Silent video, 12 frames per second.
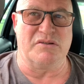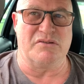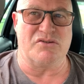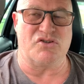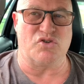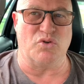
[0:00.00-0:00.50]

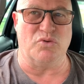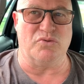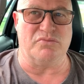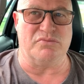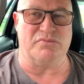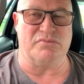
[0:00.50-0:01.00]

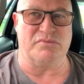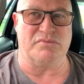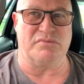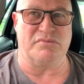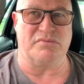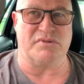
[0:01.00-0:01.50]
Sung
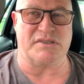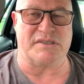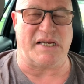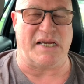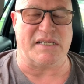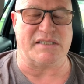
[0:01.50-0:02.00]

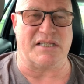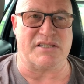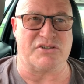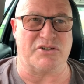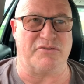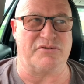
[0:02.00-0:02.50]
state, that
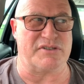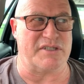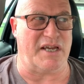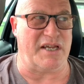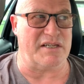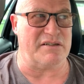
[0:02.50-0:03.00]
soft
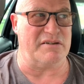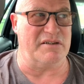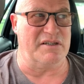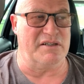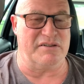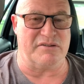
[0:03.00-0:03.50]
state,
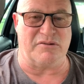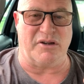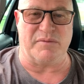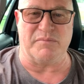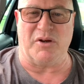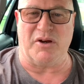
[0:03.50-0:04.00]

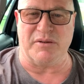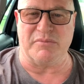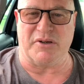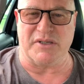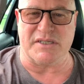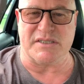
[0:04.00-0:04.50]
right
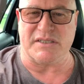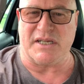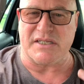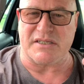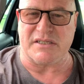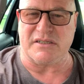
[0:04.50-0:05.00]
mind-body
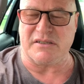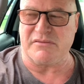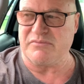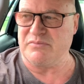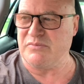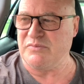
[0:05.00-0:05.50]
state. So you got to
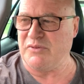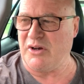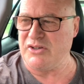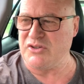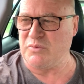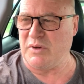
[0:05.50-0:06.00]

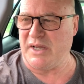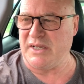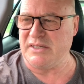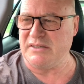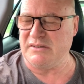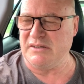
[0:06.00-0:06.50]
find your
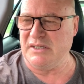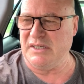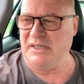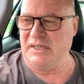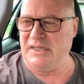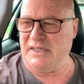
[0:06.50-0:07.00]
way
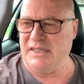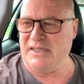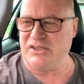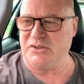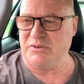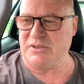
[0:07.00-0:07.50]

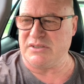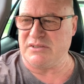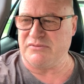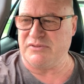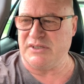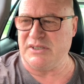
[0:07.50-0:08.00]
into it to
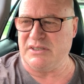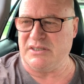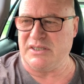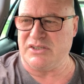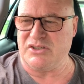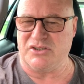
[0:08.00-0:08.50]
feel
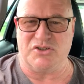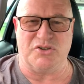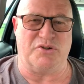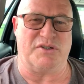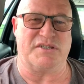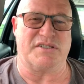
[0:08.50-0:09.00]
that your
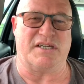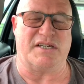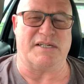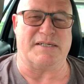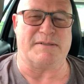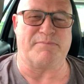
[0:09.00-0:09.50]
joints
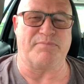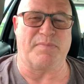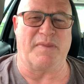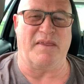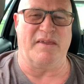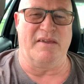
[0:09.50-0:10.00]
are
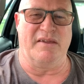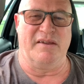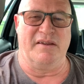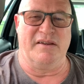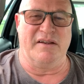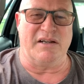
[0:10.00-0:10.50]

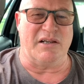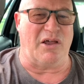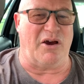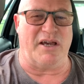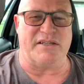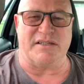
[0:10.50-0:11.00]

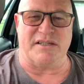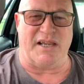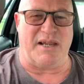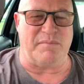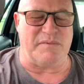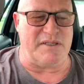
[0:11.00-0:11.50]
light and
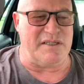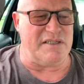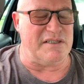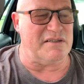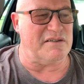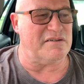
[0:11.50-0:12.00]

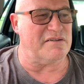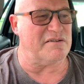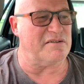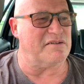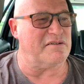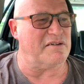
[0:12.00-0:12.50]
empty.
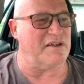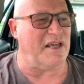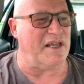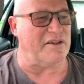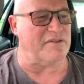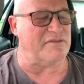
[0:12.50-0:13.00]

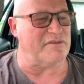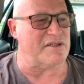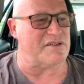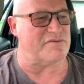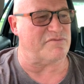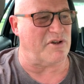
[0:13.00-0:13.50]
And
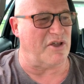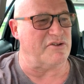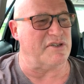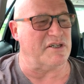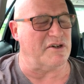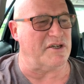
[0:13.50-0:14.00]
this
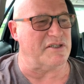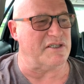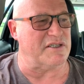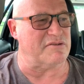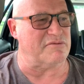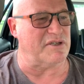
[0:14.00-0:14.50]
floating
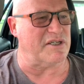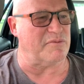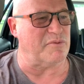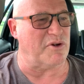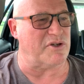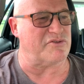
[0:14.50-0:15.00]
idea really
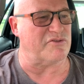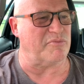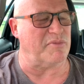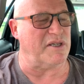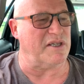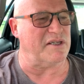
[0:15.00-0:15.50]
works for
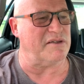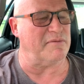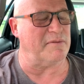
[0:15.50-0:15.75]
me.